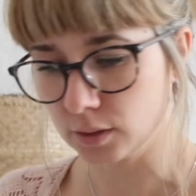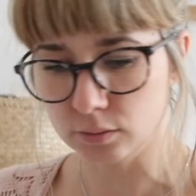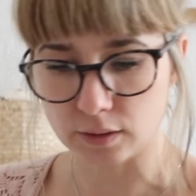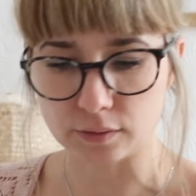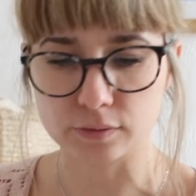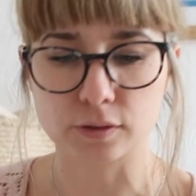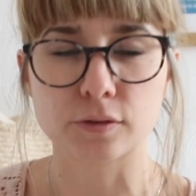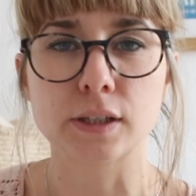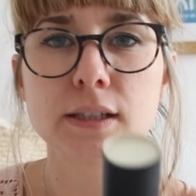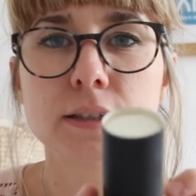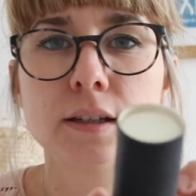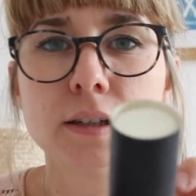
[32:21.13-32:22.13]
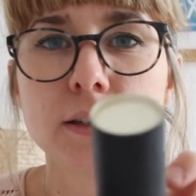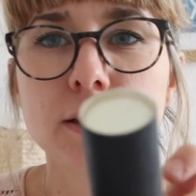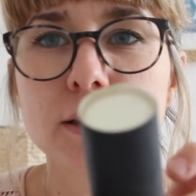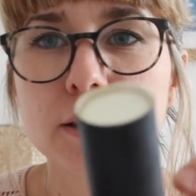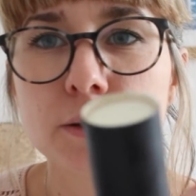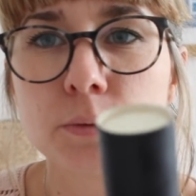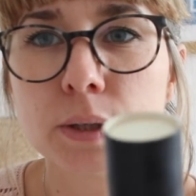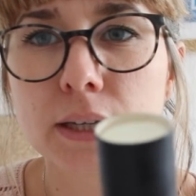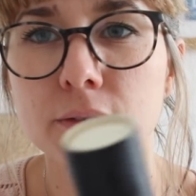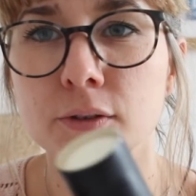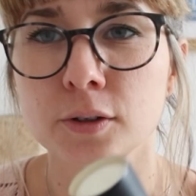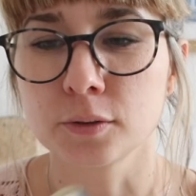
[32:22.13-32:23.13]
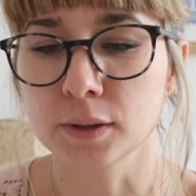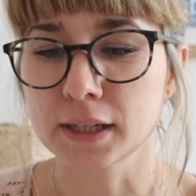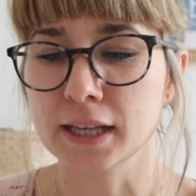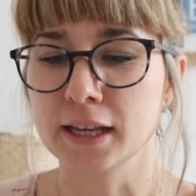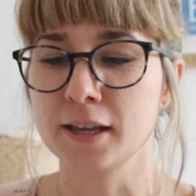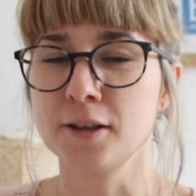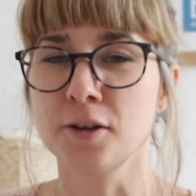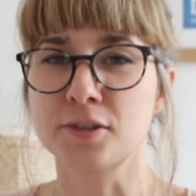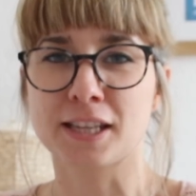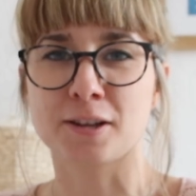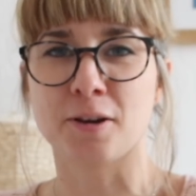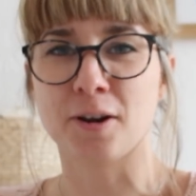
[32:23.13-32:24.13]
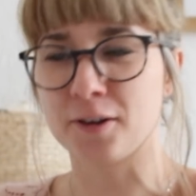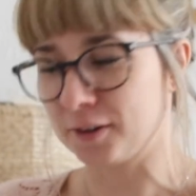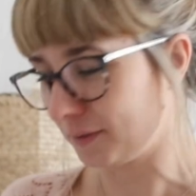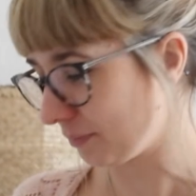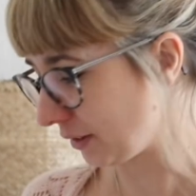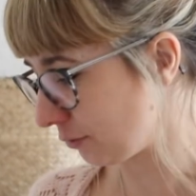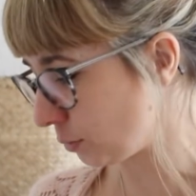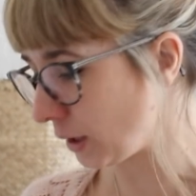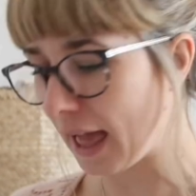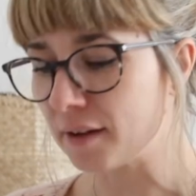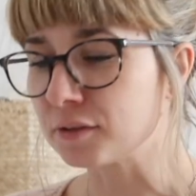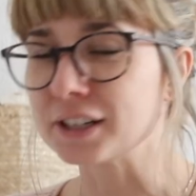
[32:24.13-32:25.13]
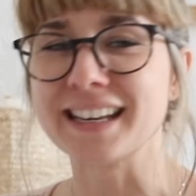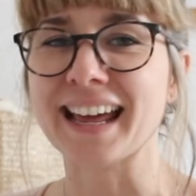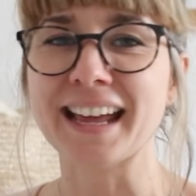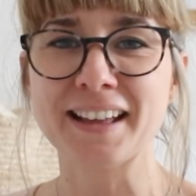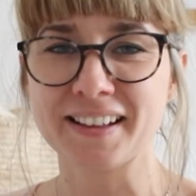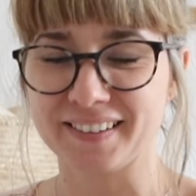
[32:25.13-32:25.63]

Oh, I've already, in a week, I've already used it quite a lot, but every day.